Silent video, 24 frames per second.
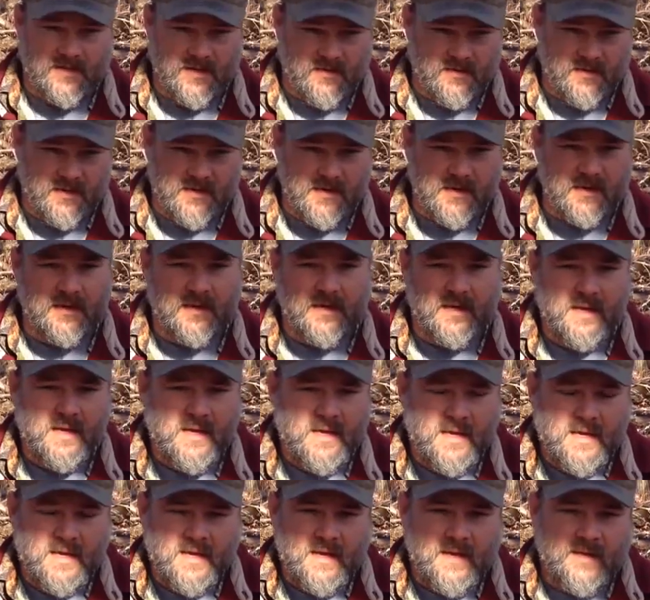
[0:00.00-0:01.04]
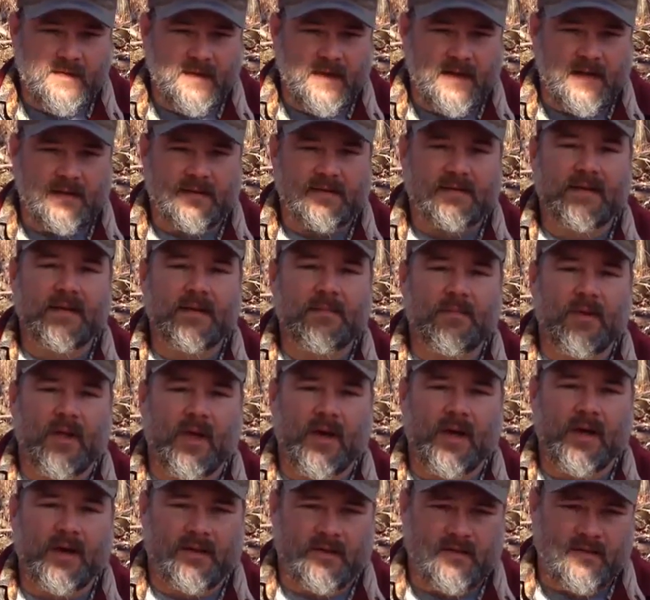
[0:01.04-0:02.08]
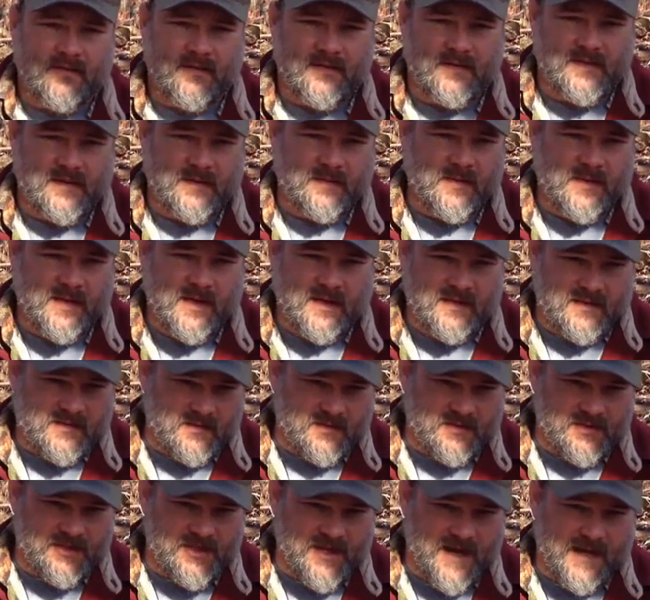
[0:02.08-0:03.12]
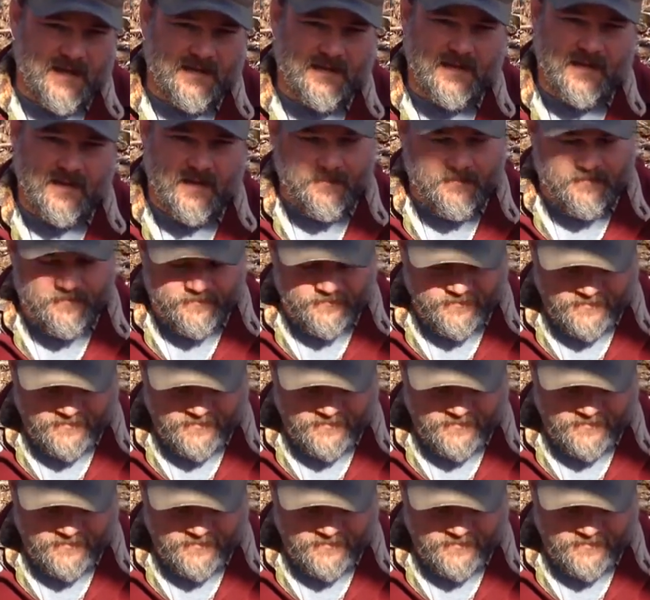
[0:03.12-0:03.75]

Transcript: started, and that it seemed like the GPS was jacked up.